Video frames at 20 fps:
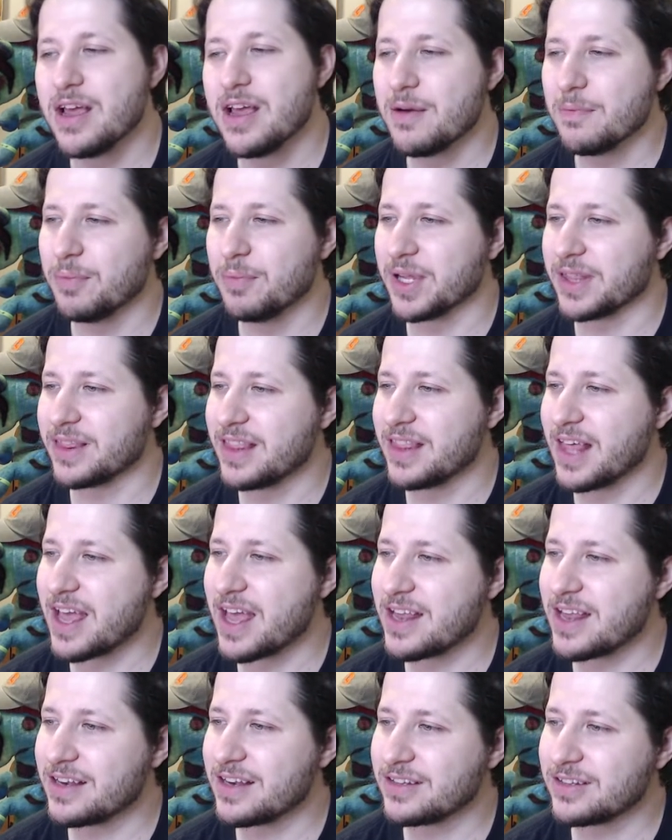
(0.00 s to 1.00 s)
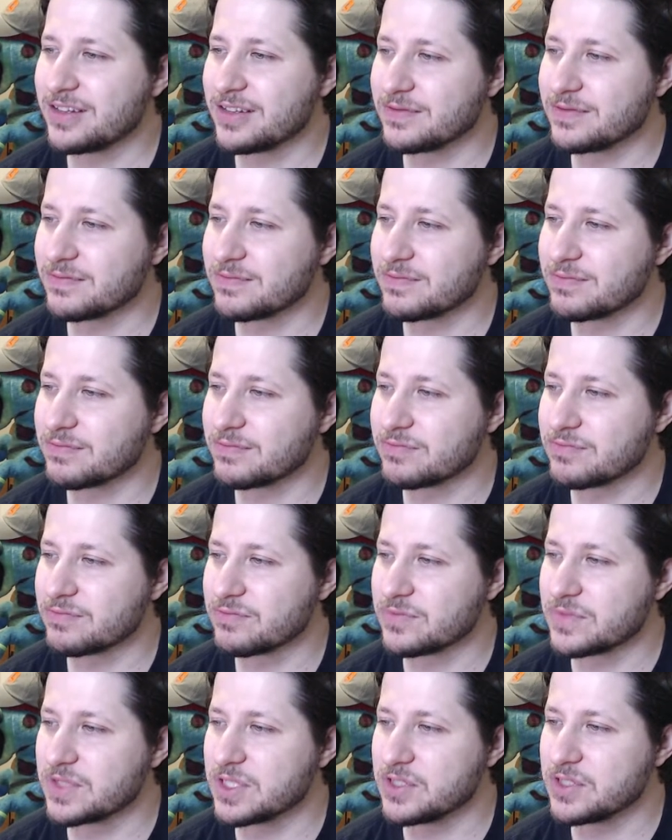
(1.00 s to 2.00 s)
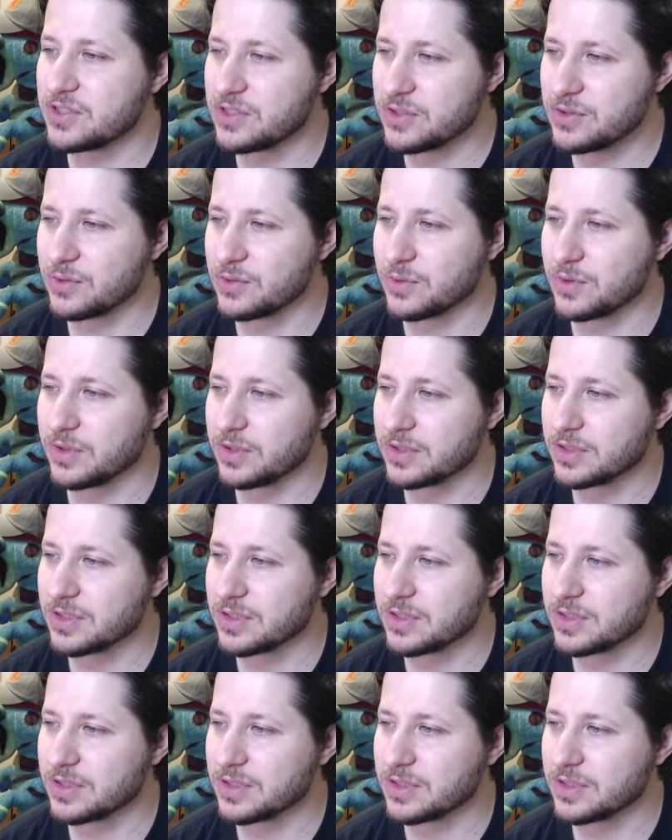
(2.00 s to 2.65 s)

But then the dude,